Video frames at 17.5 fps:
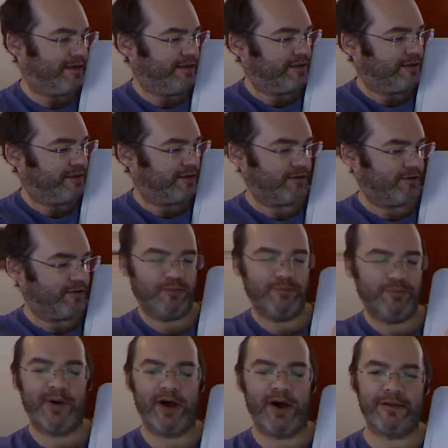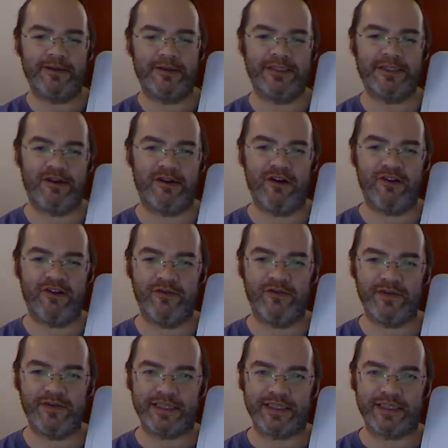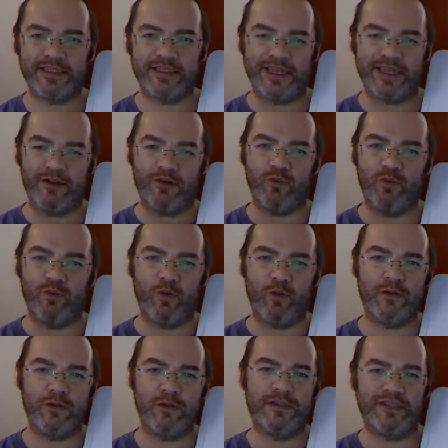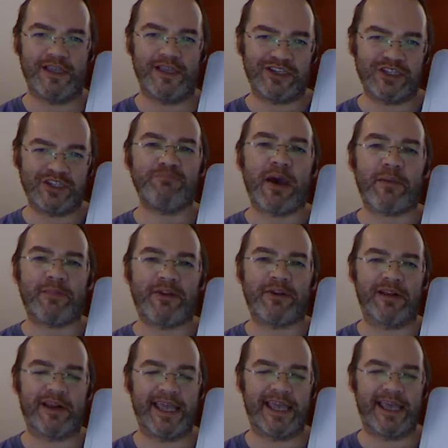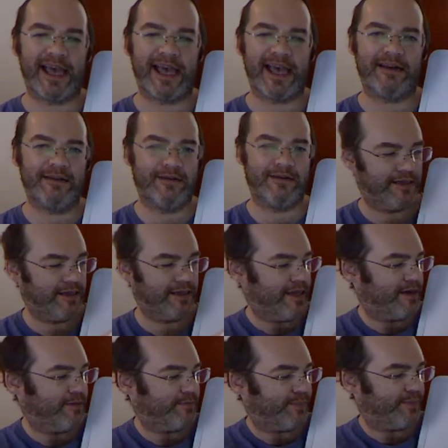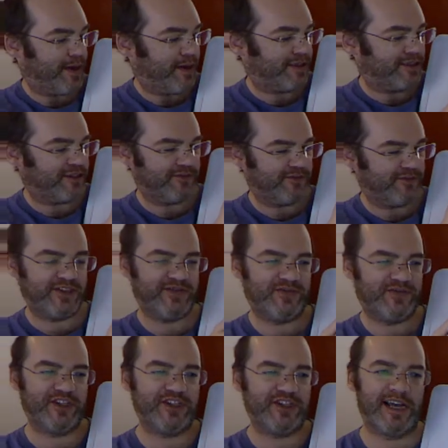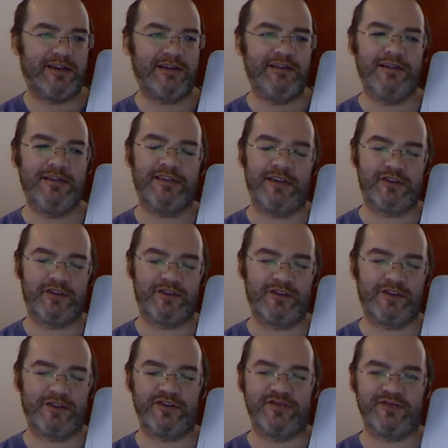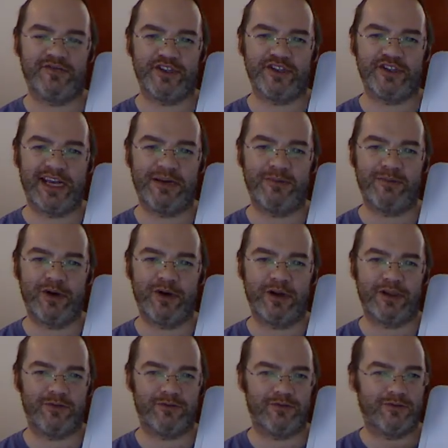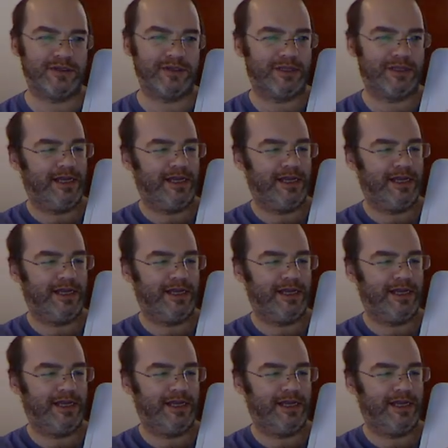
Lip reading: So parts of its cell wall, such as peptidoglycan, parts of its flagella, such as those flagellin molecules,